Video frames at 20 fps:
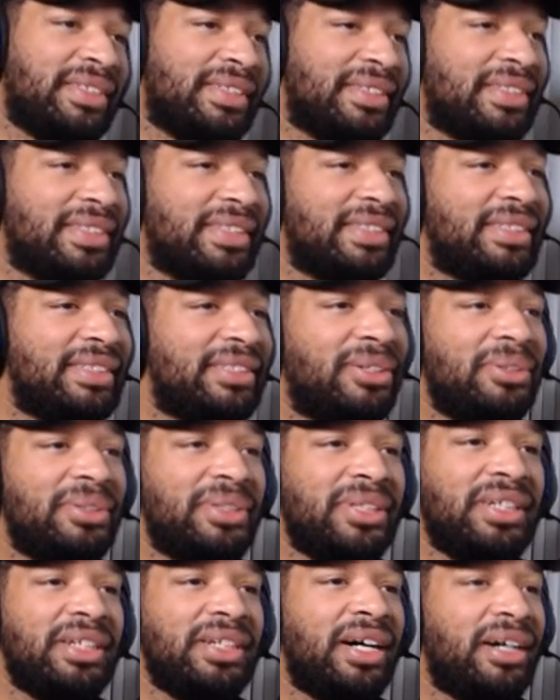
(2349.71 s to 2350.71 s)

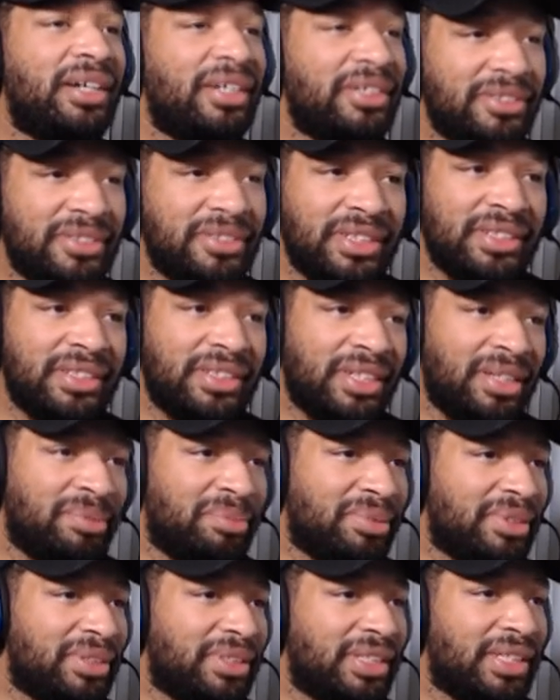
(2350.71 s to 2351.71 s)
Sony,
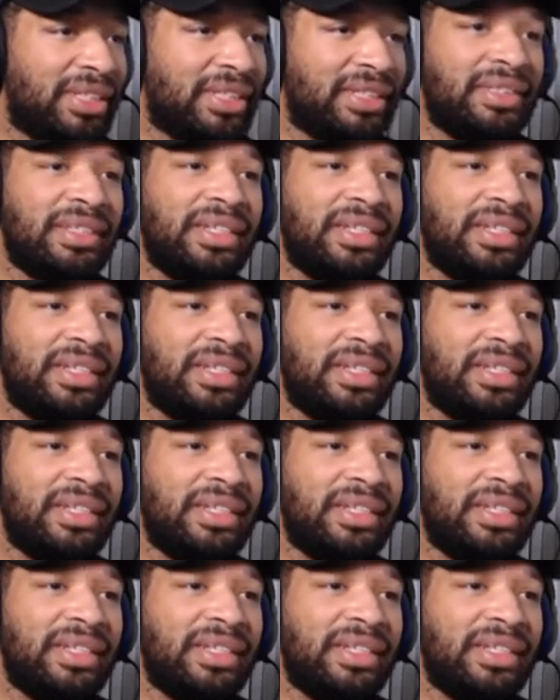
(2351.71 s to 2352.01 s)
110%.